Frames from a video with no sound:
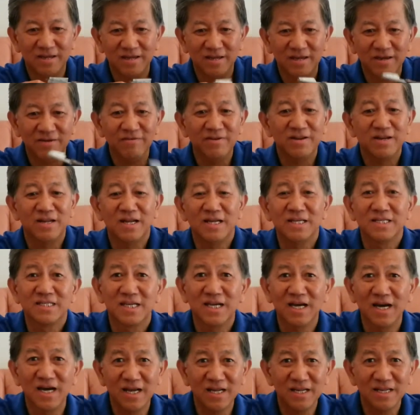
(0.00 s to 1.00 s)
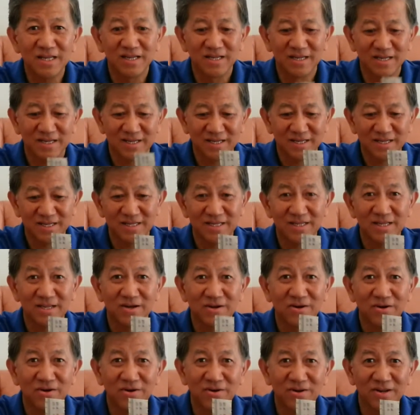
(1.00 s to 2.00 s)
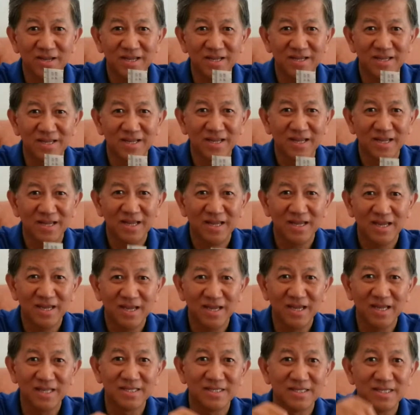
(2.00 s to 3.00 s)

Give it a nice cut. pull it, and